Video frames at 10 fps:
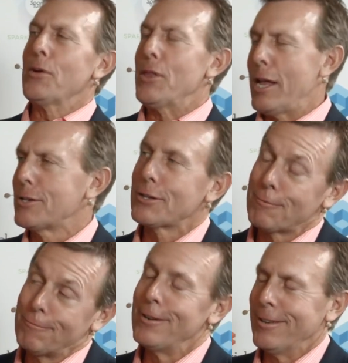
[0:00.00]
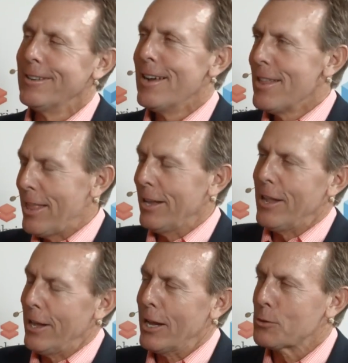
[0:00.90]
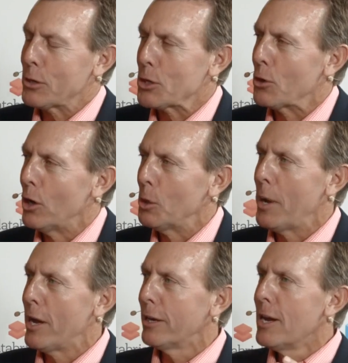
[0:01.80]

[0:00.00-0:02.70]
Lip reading: That's what you're all about.